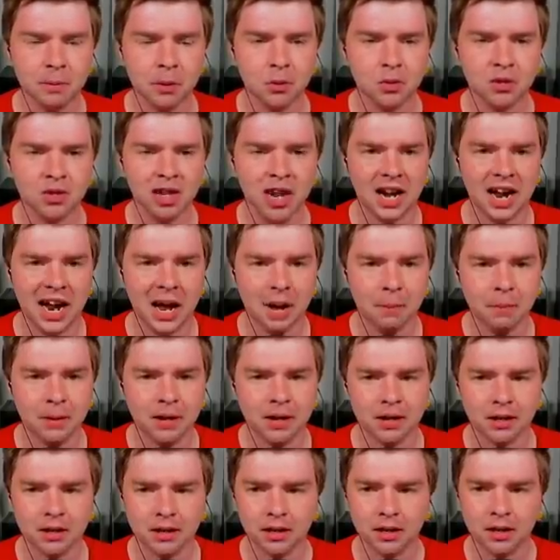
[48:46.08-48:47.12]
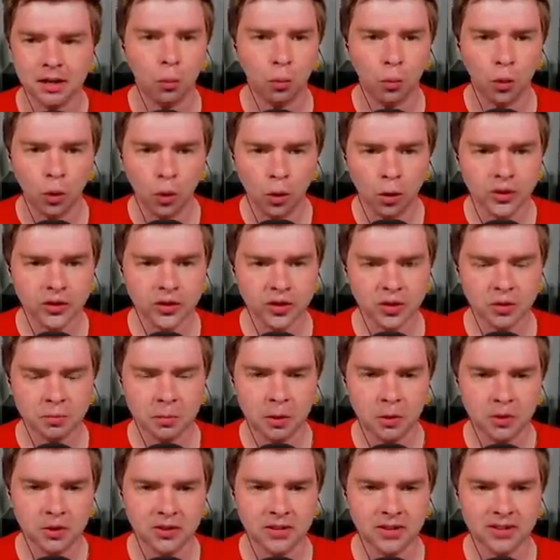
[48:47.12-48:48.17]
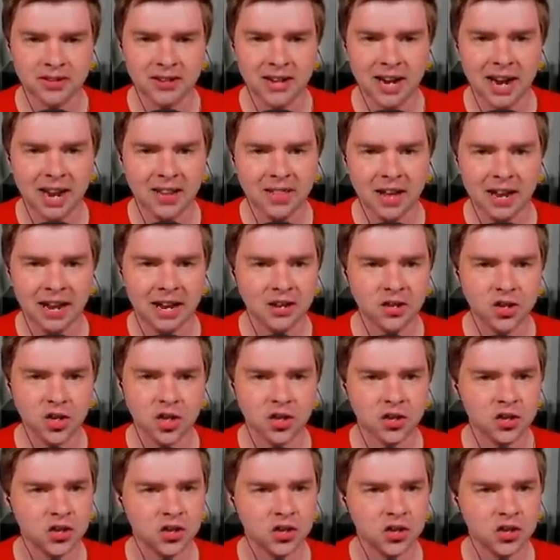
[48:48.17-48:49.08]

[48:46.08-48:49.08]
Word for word: supposed to happen. The rules are supposed to say that it's